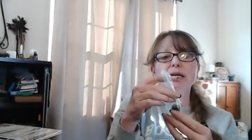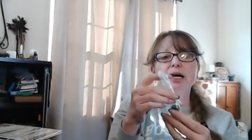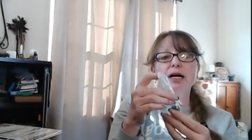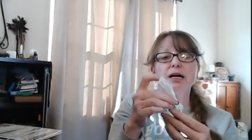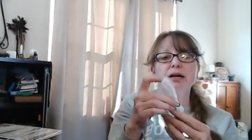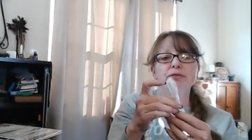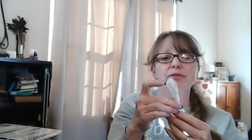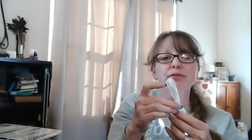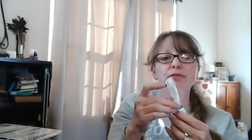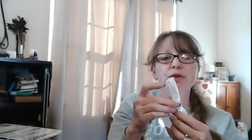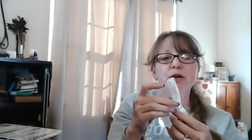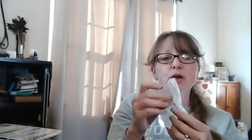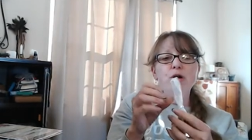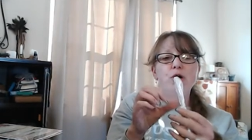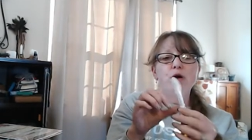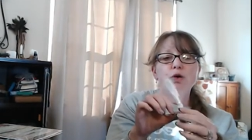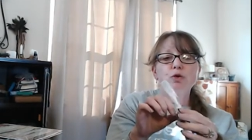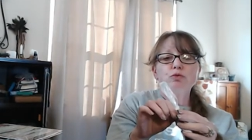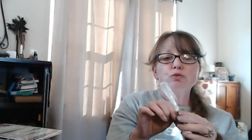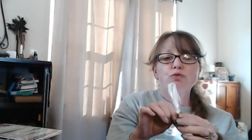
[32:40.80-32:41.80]
of
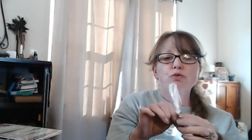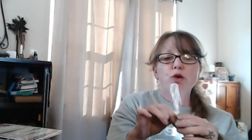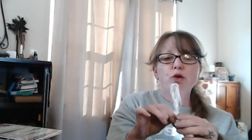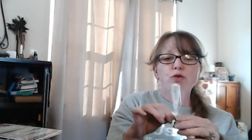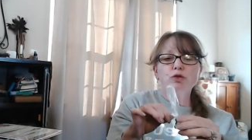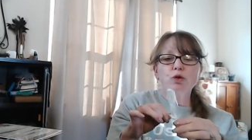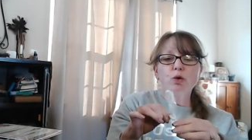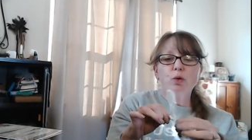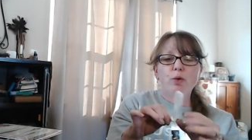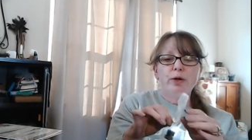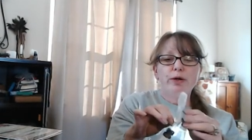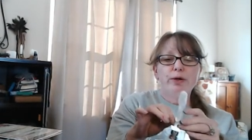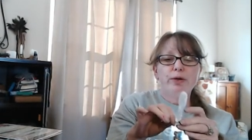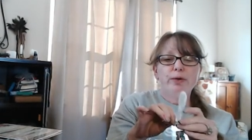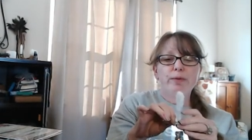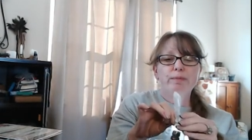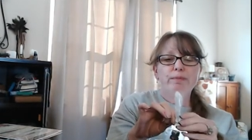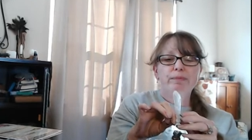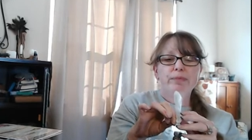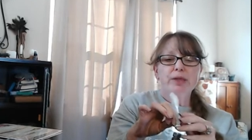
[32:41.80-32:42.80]
rose
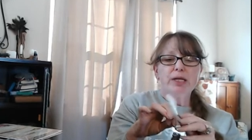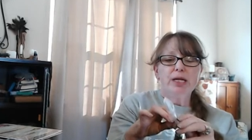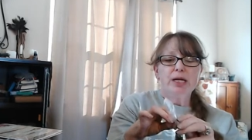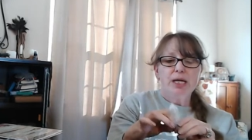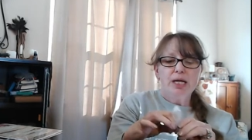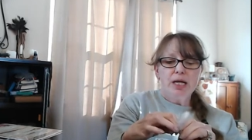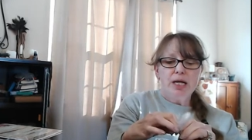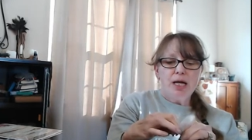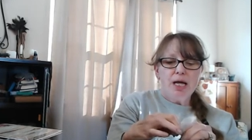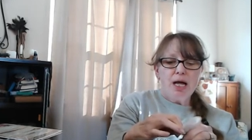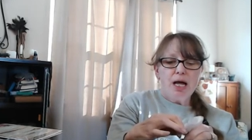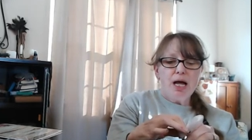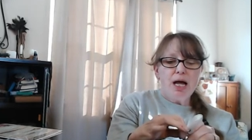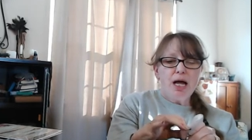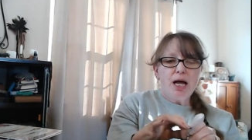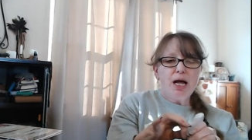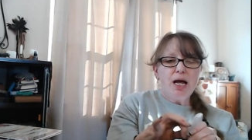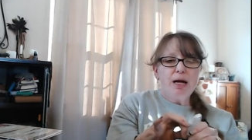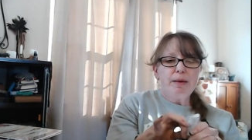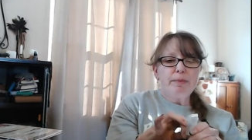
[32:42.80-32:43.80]
oil.
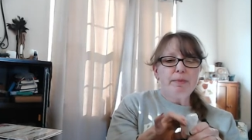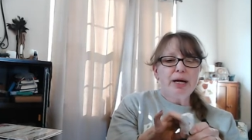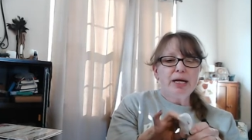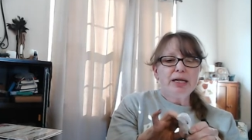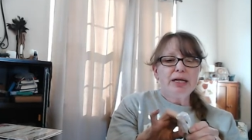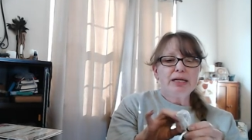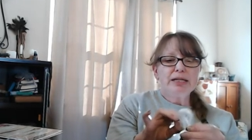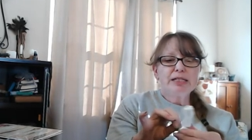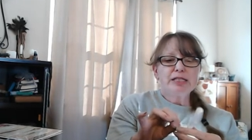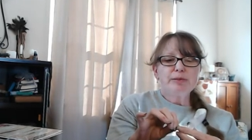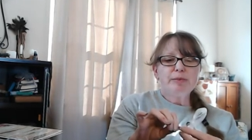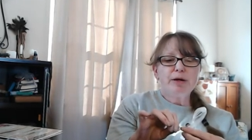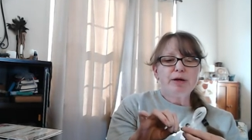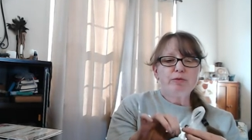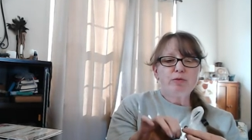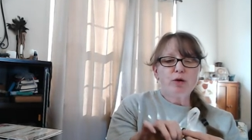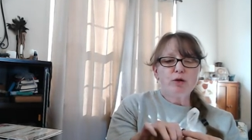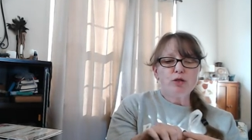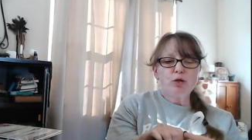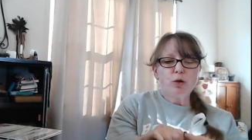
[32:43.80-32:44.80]
Um, I like the smell
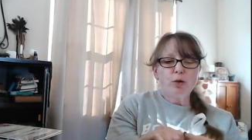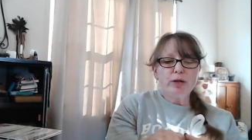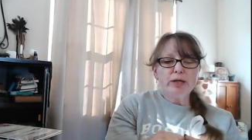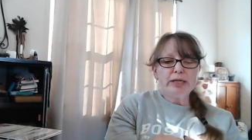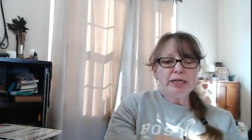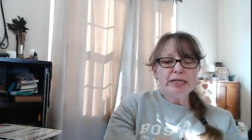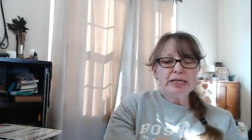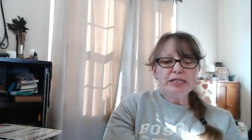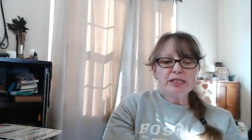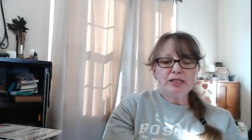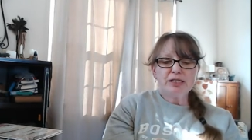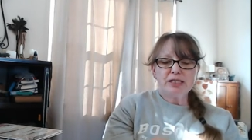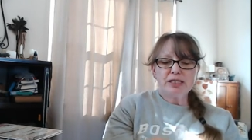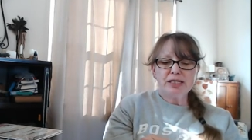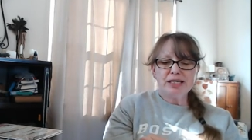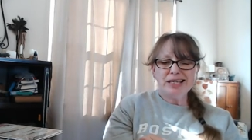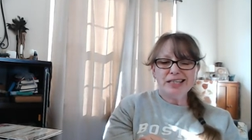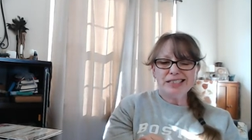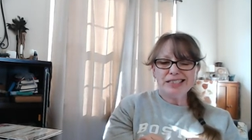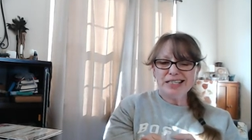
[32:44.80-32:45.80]
of rose oil, and it's
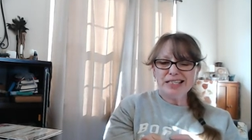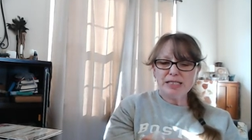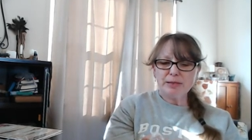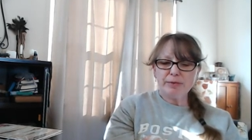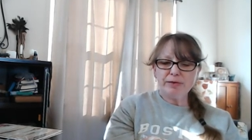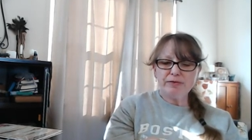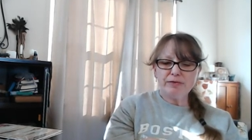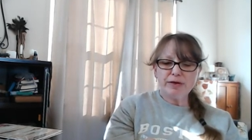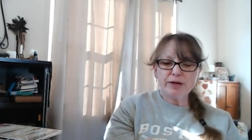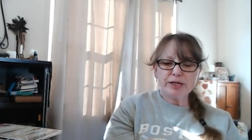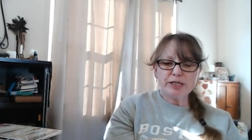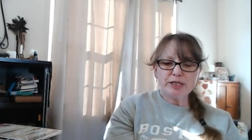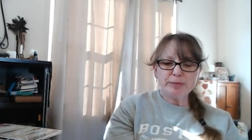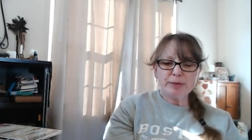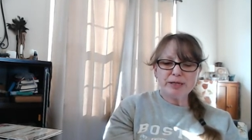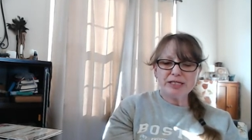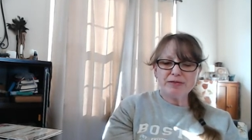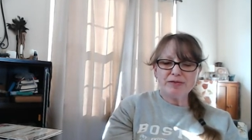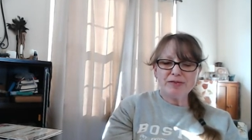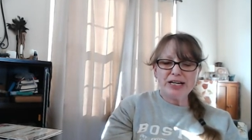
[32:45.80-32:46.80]
it tends to be very
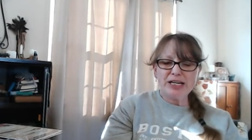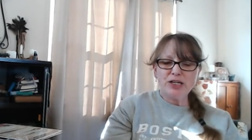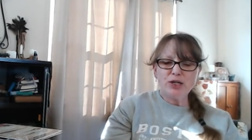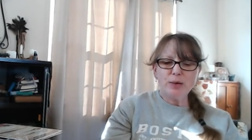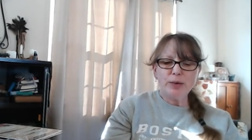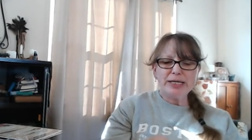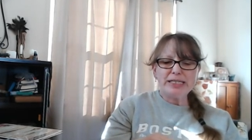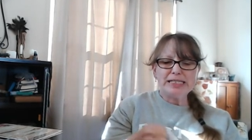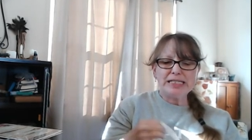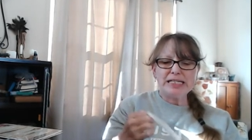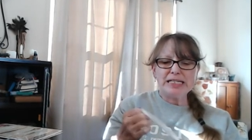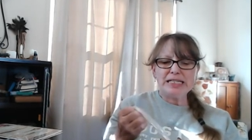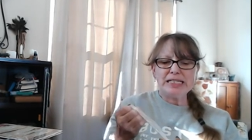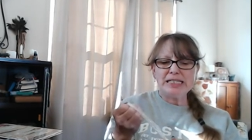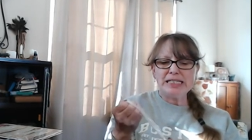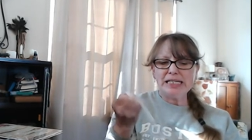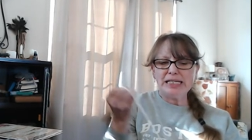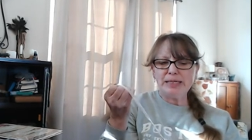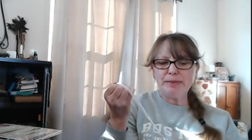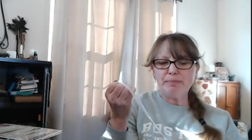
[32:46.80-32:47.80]
expensive, and I knew I didn't
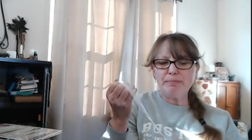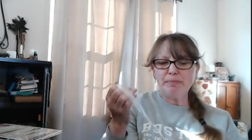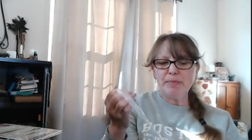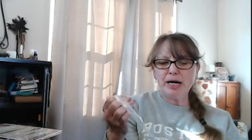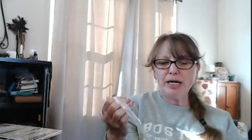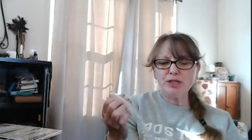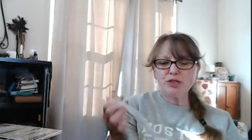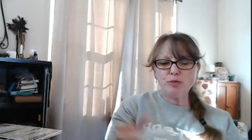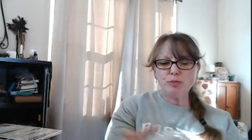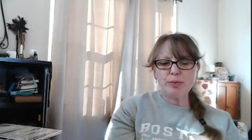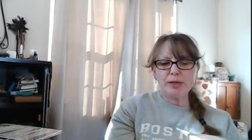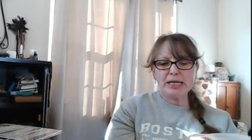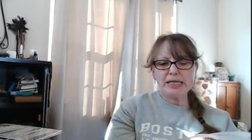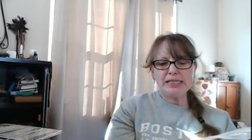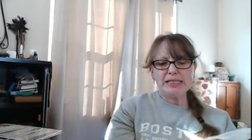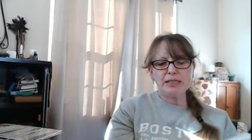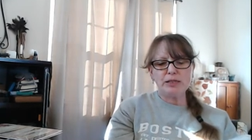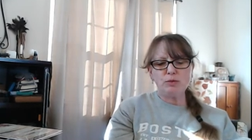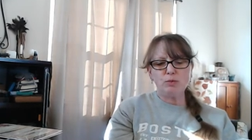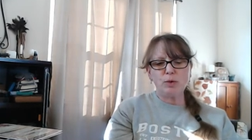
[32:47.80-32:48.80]
need much, but I
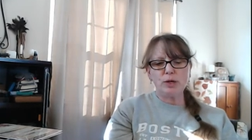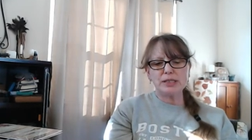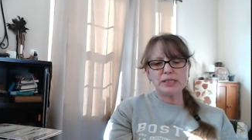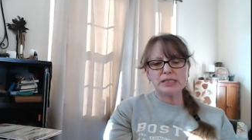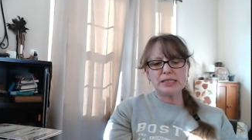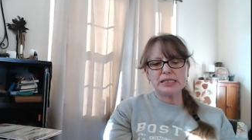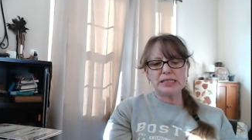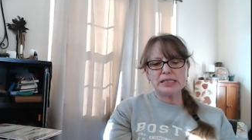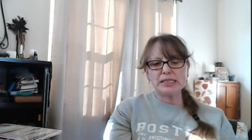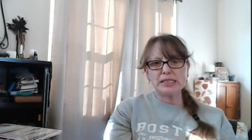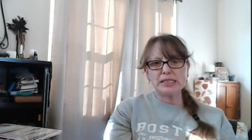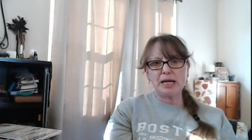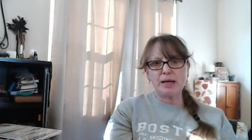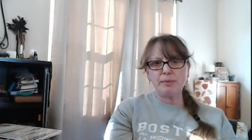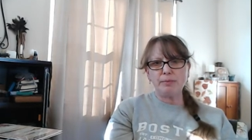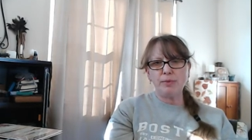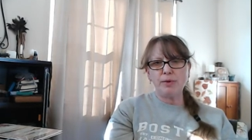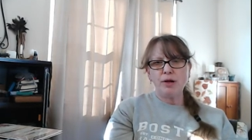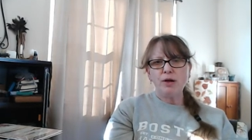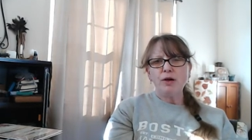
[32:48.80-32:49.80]
did want
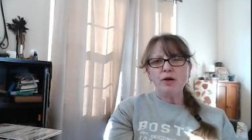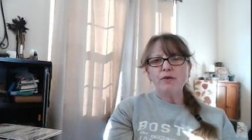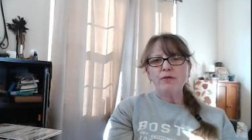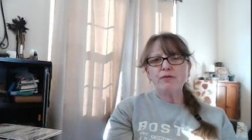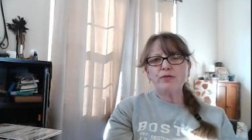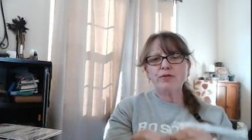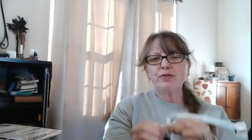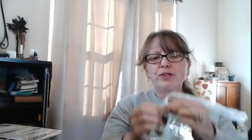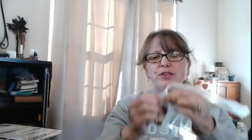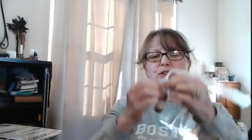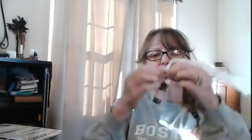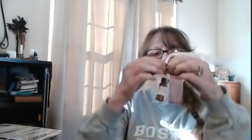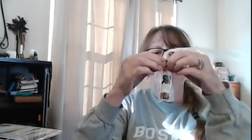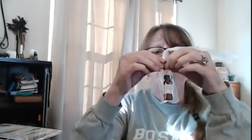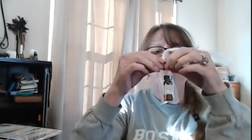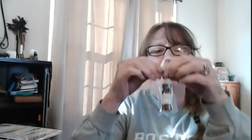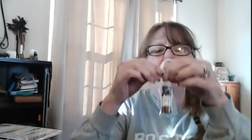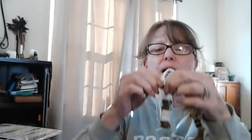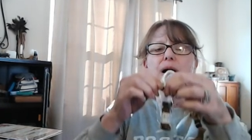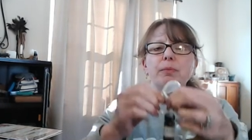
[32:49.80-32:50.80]
some for
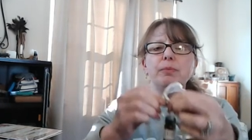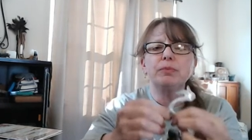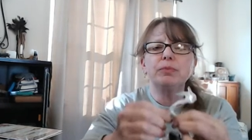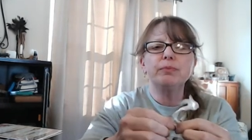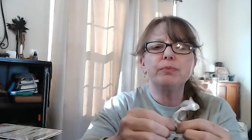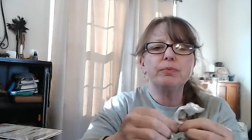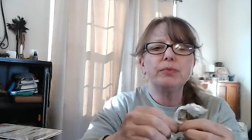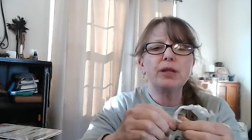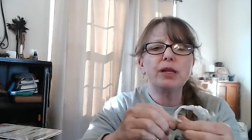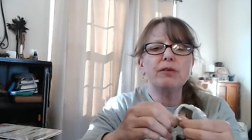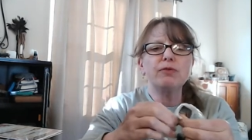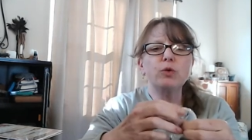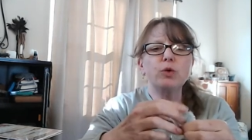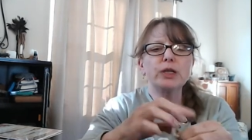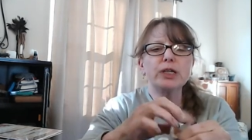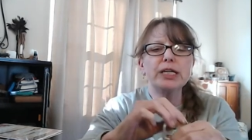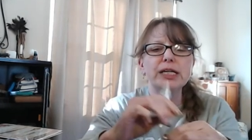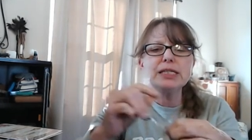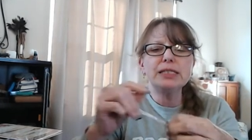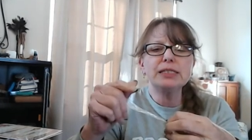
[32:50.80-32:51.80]
some um, love
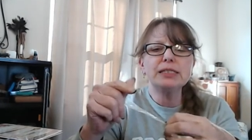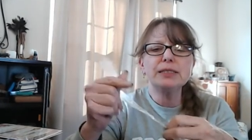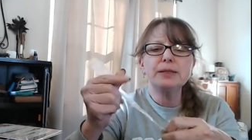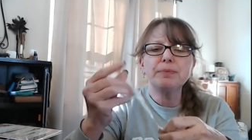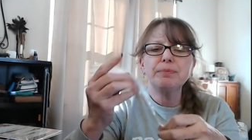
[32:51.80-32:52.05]
workings.